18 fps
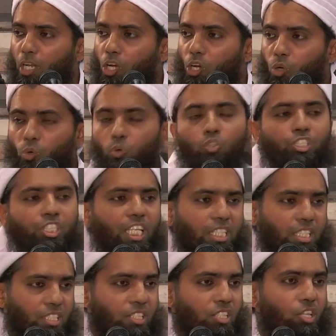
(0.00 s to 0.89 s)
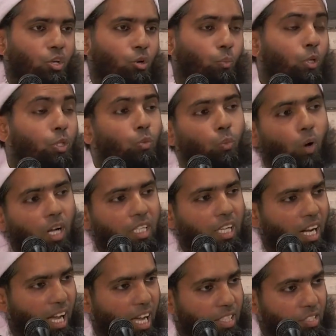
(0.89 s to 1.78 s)
lose it with one
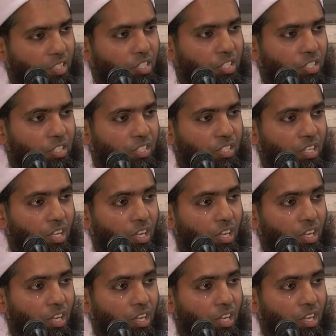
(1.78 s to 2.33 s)
glance.